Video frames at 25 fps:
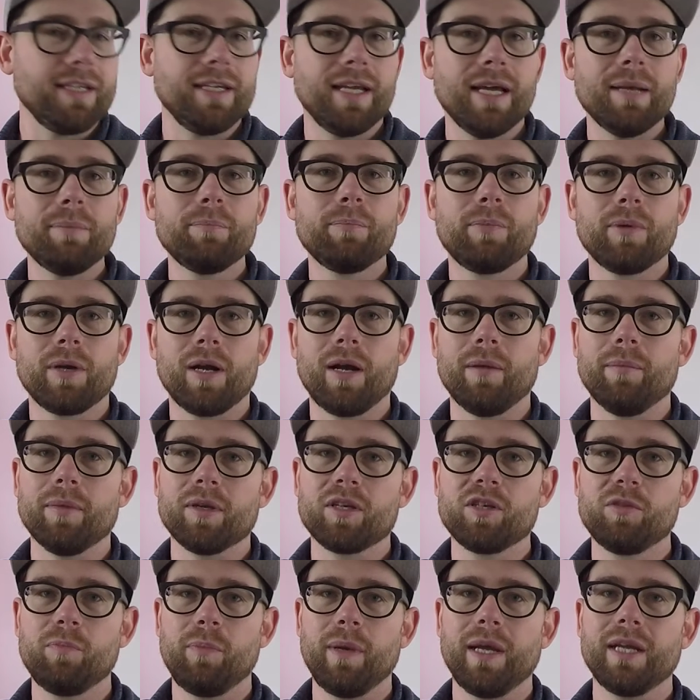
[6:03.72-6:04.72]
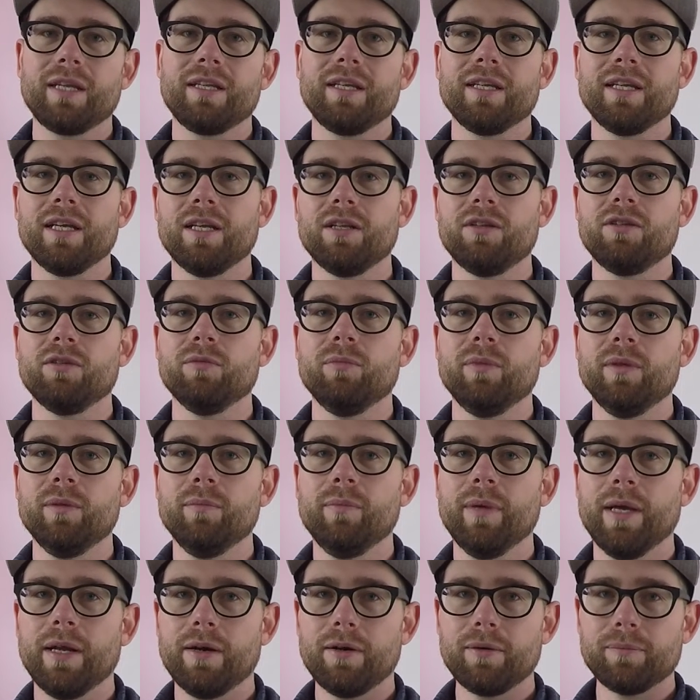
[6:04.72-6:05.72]
yet, but I'm expecting it to be
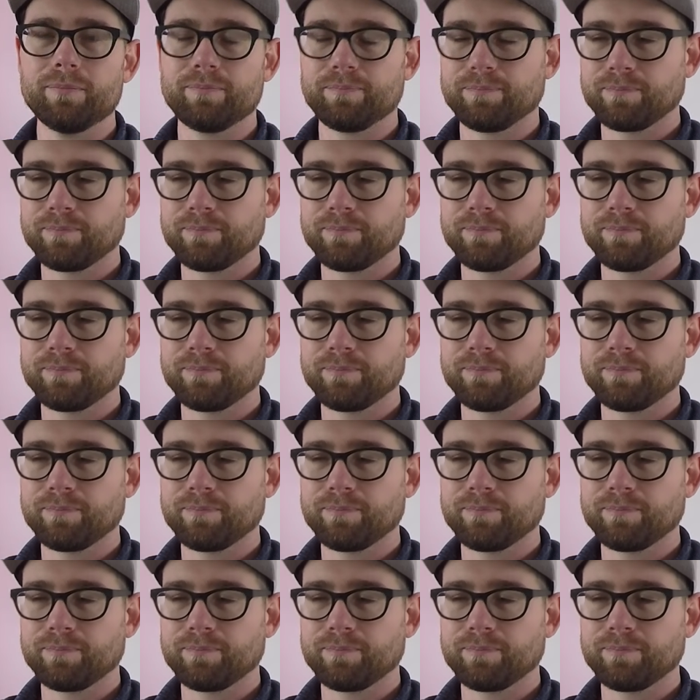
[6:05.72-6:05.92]
better.